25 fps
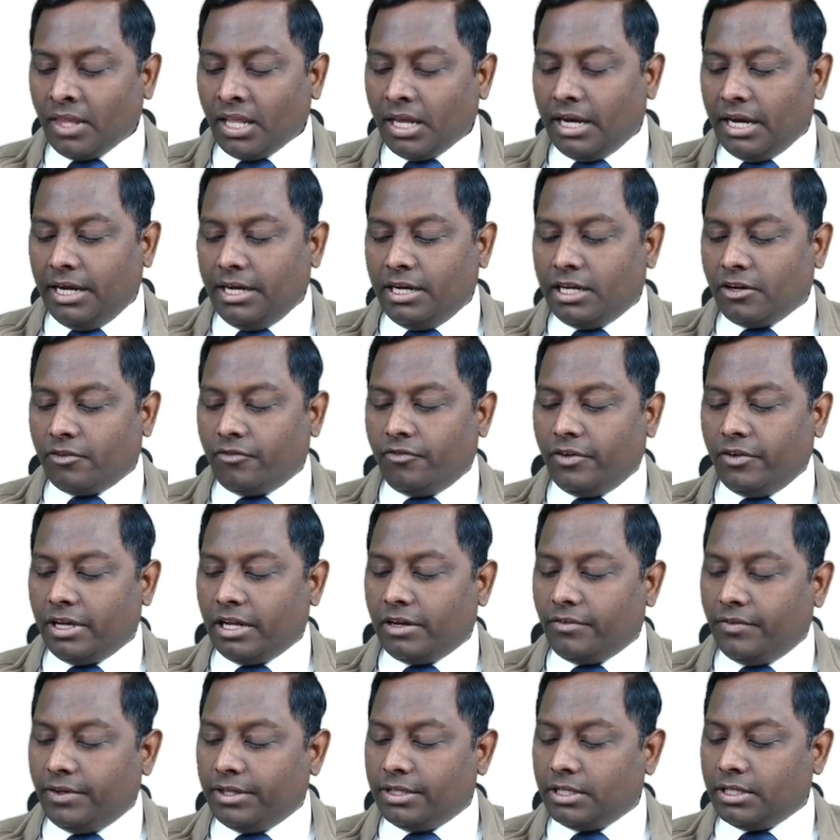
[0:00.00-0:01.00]

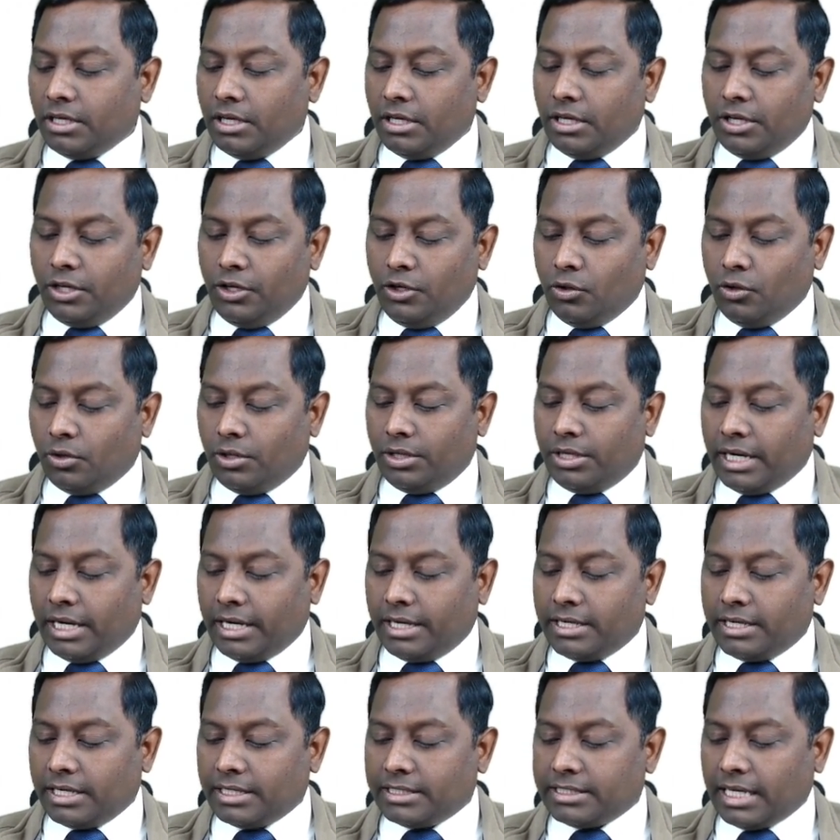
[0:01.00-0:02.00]
interfere with your
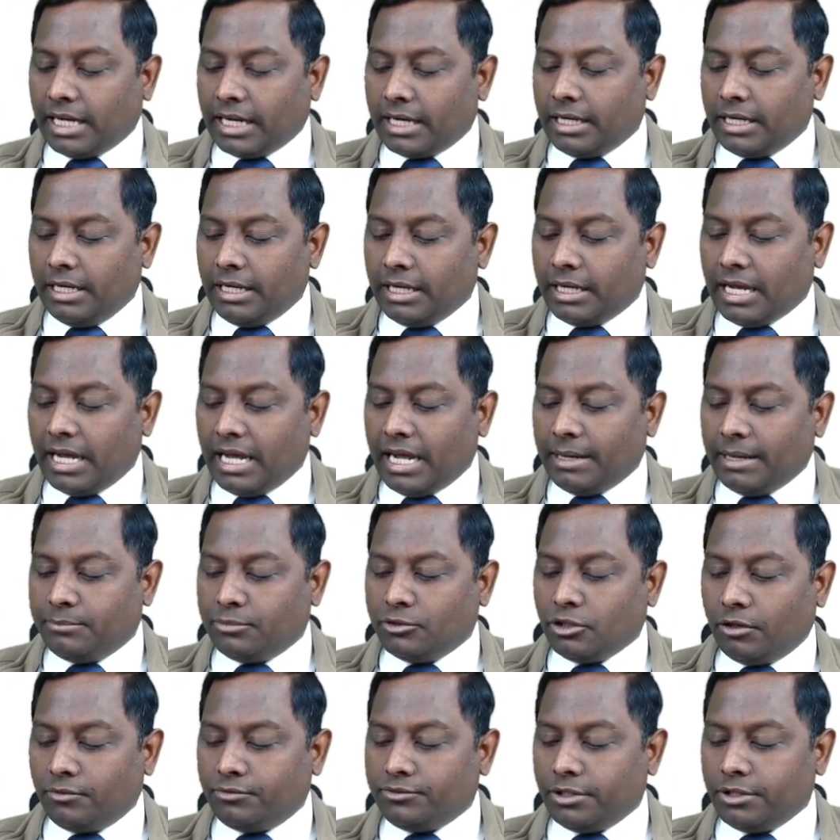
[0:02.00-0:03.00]
tetracycline ka
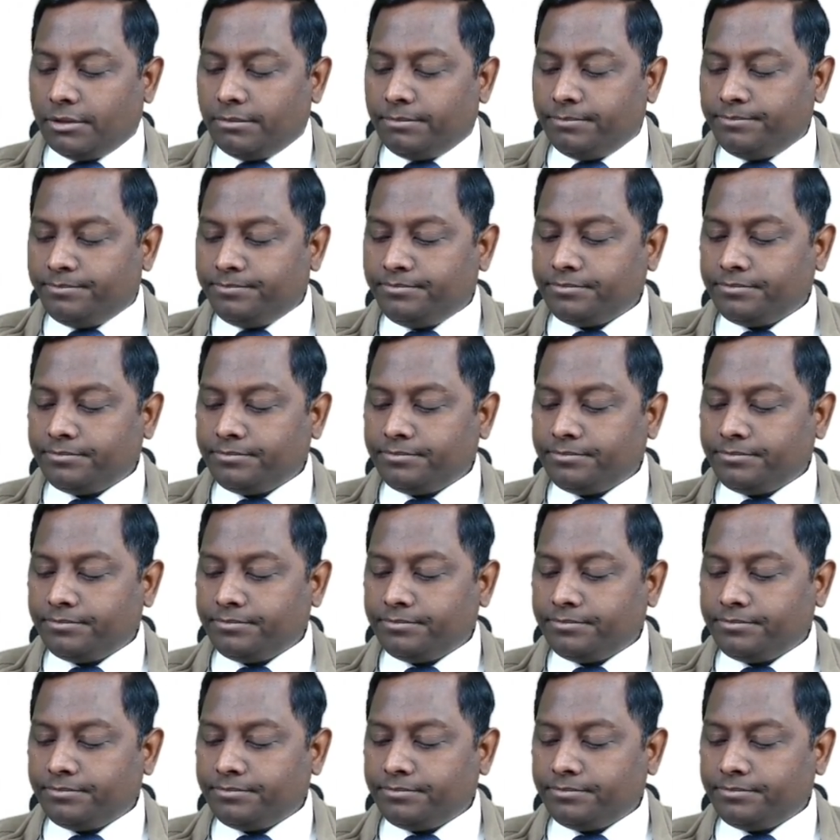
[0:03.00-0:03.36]
absorption.